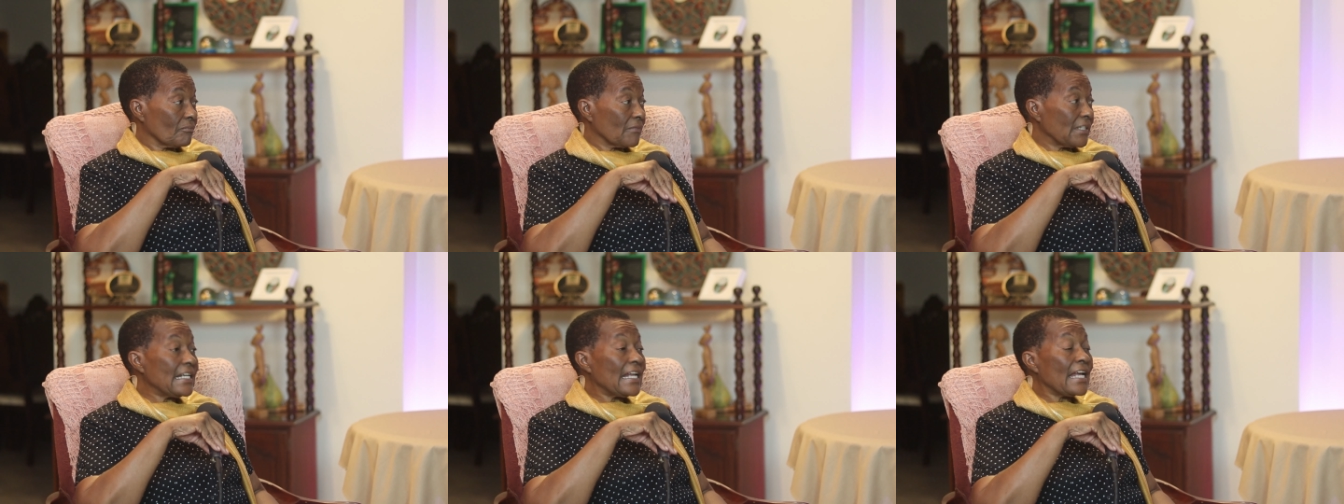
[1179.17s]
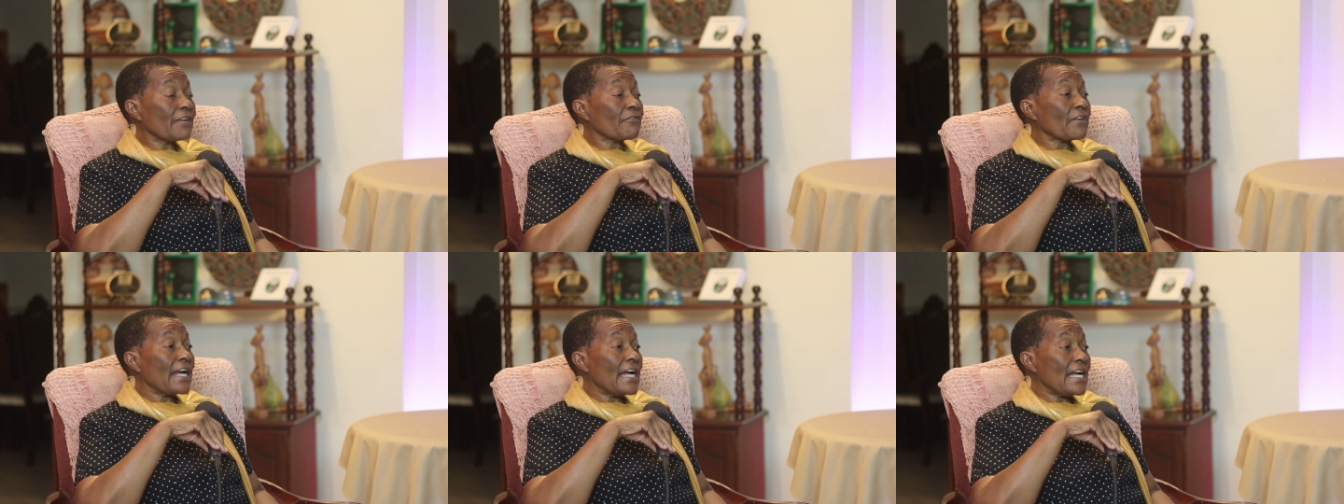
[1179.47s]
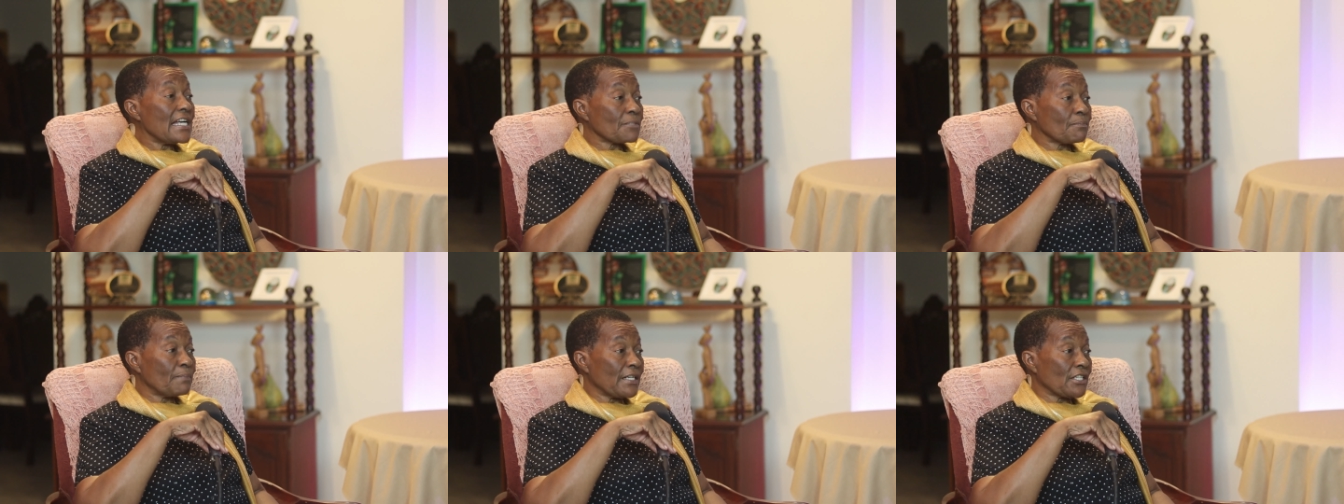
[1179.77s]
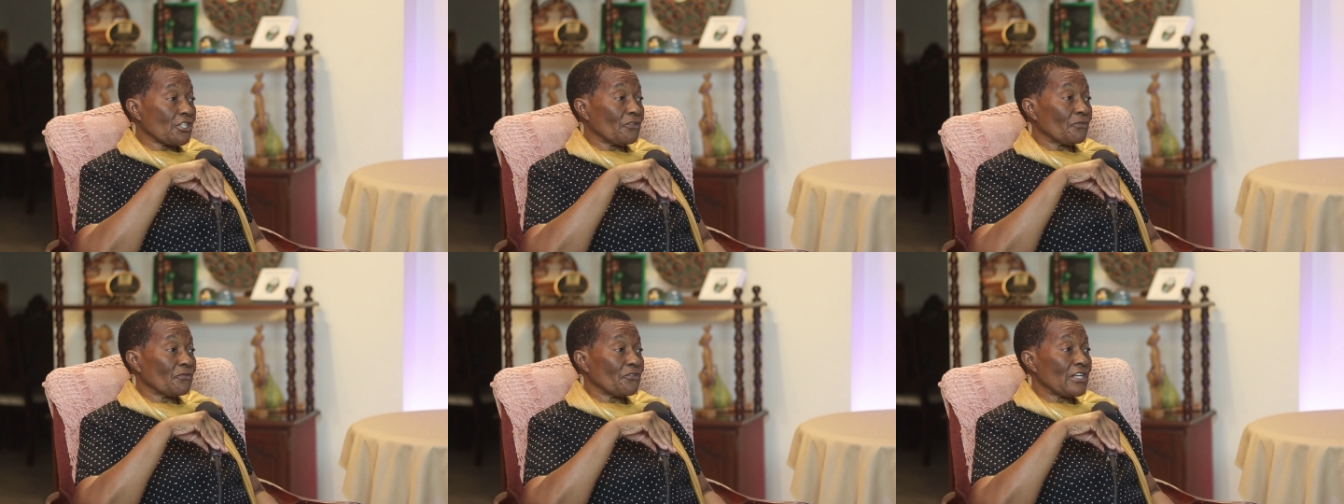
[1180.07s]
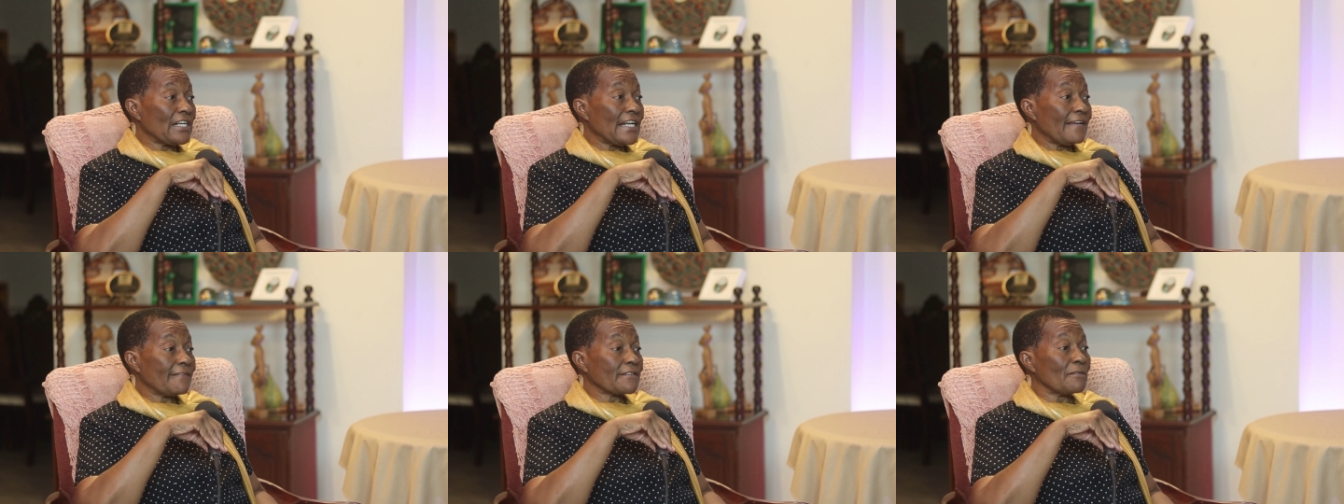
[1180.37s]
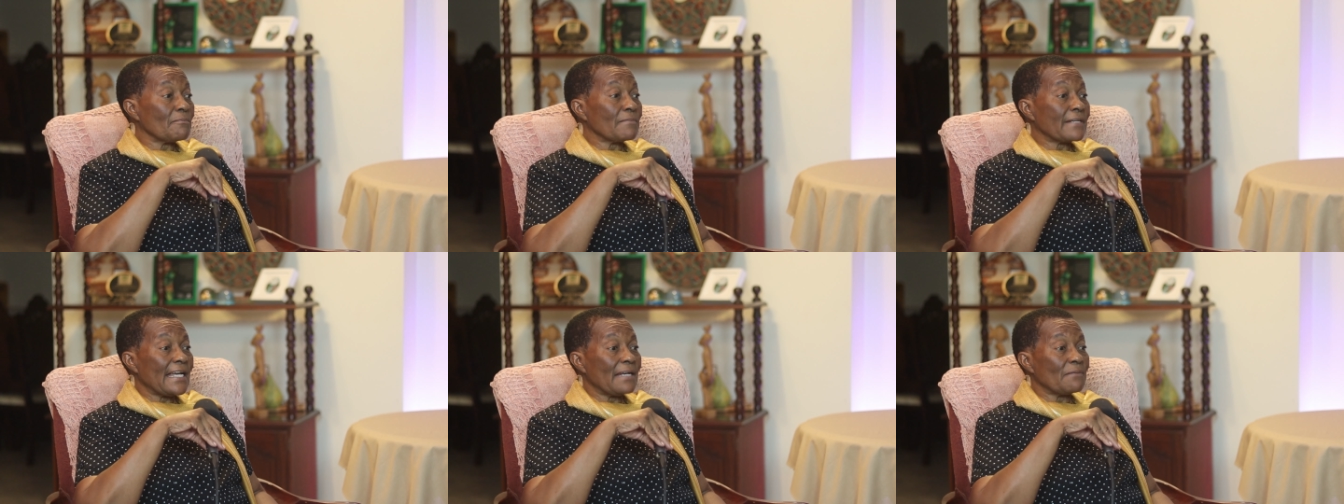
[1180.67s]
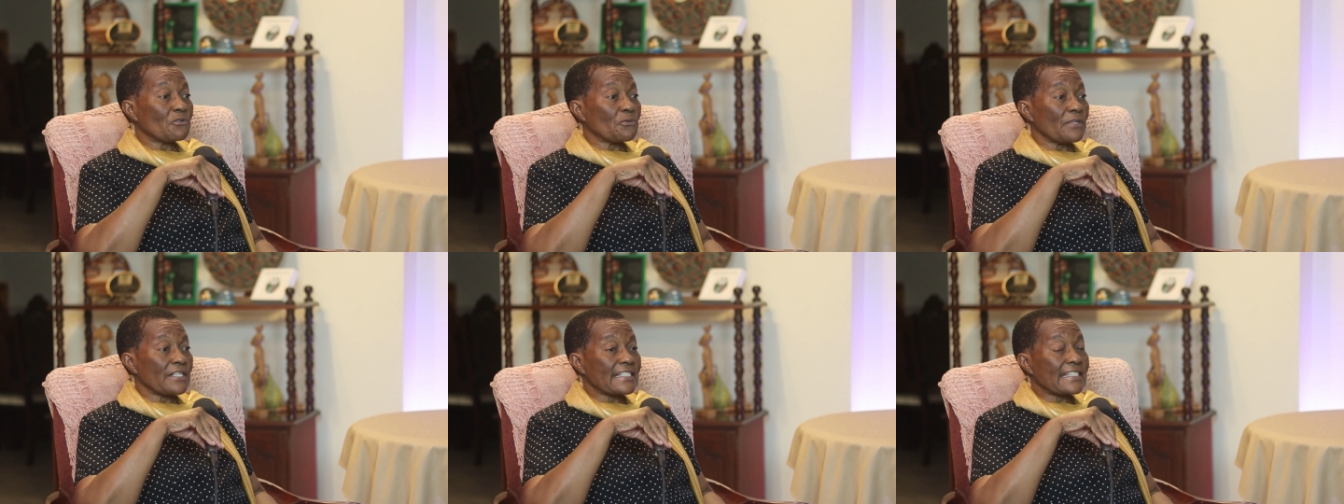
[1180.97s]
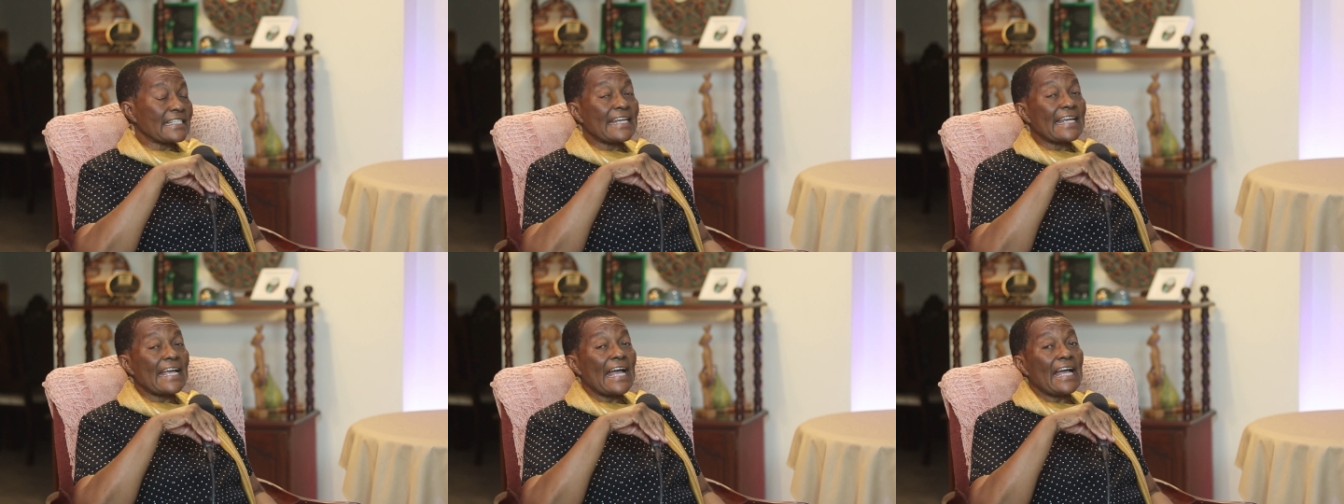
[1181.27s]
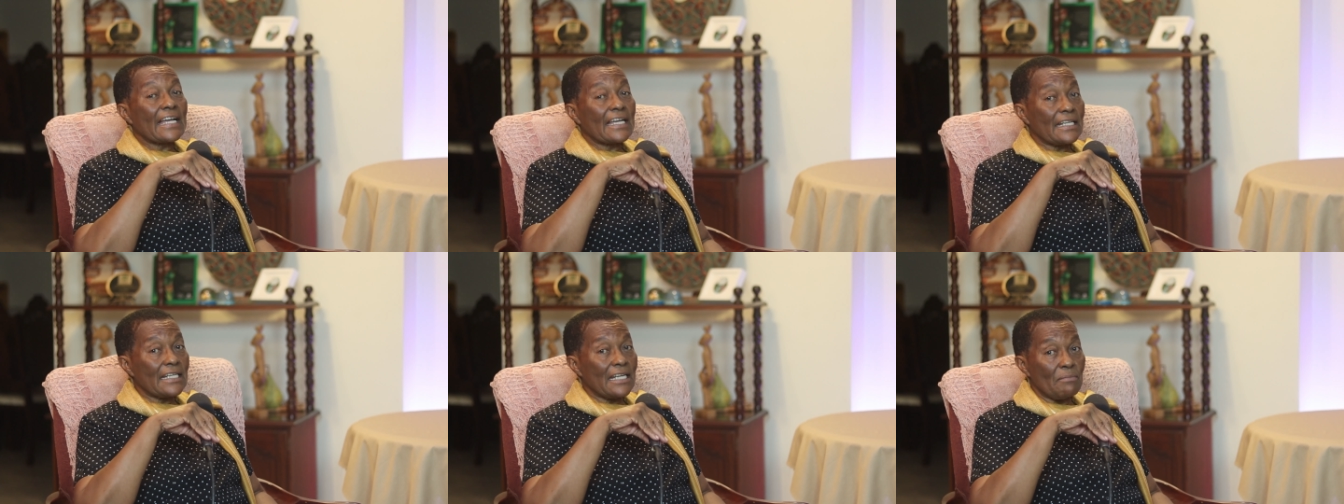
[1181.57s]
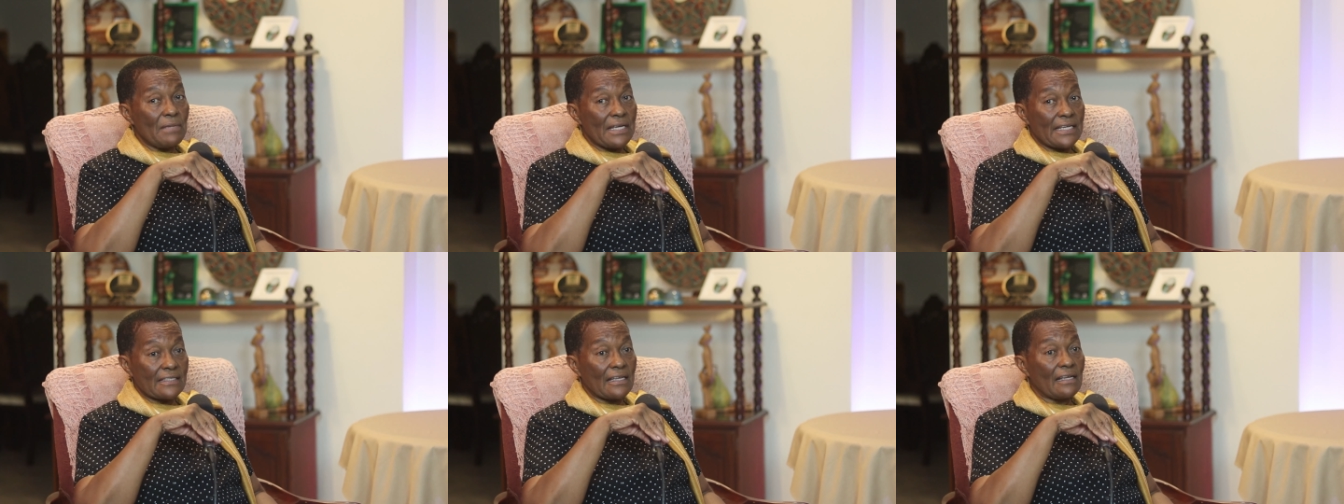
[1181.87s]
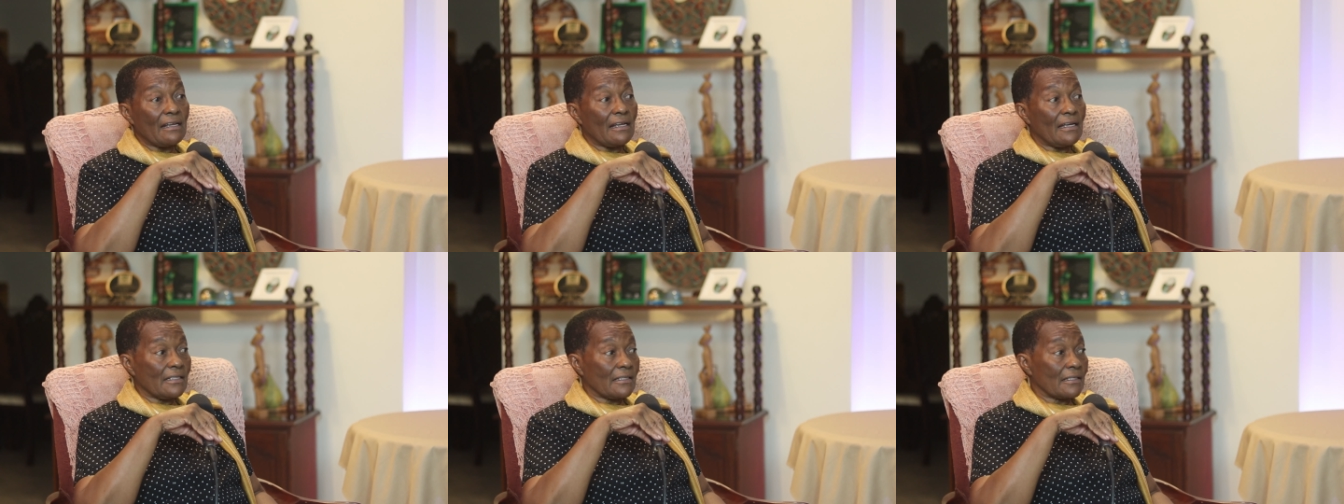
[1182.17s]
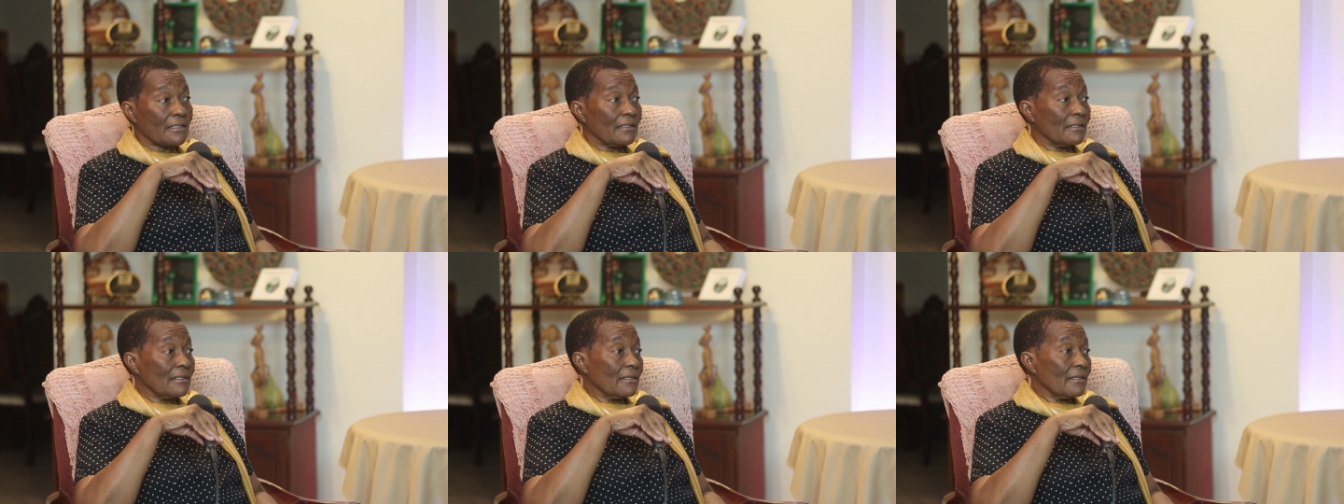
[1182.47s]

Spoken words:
In every aspect of your life. Sometimes we're saying academics a lot,